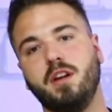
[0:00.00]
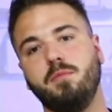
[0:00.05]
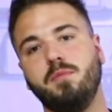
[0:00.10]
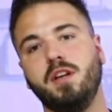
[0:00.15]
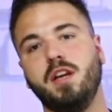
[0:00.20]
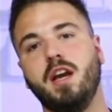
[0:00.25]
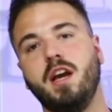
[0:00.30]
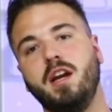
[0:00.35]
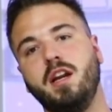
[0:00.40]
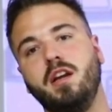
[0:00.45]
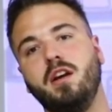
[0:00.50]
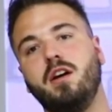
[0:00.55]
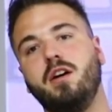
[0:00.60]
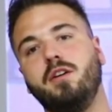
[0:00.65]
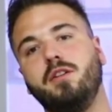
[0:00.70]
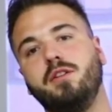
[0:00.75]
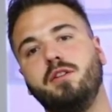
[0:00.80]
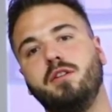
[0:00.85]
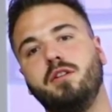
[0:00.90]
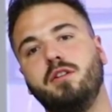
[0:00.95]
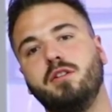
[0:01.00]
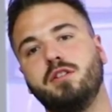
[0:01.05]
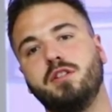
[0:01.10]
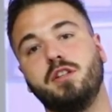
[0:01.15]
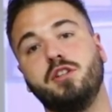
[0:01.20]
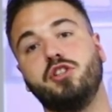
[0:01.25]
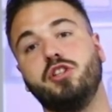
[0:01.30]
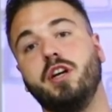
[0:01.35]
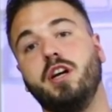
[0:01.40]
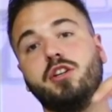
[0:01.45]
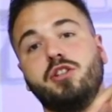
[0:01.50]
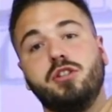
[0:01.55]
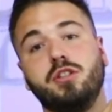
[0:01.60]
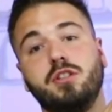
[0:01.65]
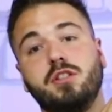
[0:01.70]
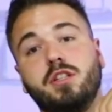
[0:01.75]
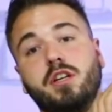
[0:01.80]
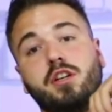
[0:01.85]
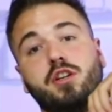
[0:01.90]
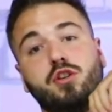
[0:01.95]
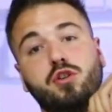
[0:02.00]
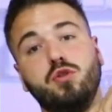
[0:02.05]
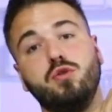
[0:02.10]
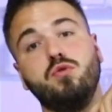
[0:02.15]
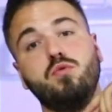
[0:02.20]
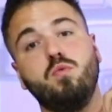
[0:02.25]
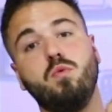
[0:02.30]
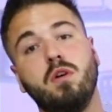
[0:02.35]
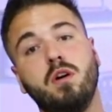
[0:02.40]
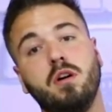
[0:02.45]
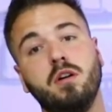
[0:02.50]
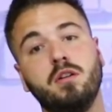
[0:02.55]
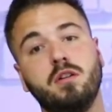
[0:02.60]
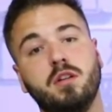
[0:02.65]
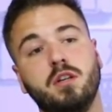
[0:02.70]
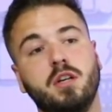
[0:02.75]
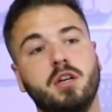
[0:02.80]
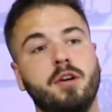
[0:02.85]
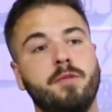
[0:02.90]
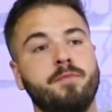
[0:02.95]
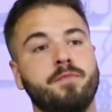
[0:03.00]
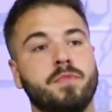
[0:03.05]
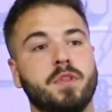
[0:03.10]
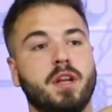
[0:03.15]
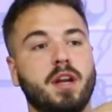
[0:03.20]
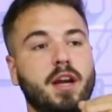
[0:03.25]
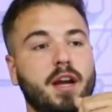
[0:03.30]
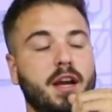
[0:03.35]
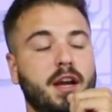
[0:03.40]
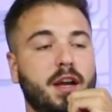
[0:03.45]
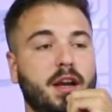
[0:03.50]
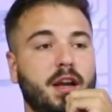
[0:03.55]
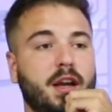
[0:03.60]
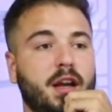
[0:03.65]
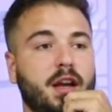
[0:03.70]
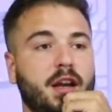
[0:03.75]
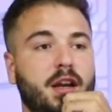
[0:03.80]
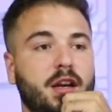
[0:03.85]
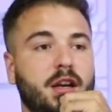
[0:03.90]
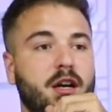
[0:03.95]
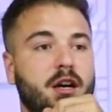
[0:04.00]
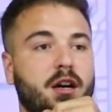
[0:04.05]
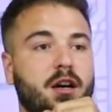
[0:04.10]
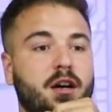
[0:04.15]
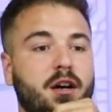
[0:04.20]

give me any other suggestions that you want. And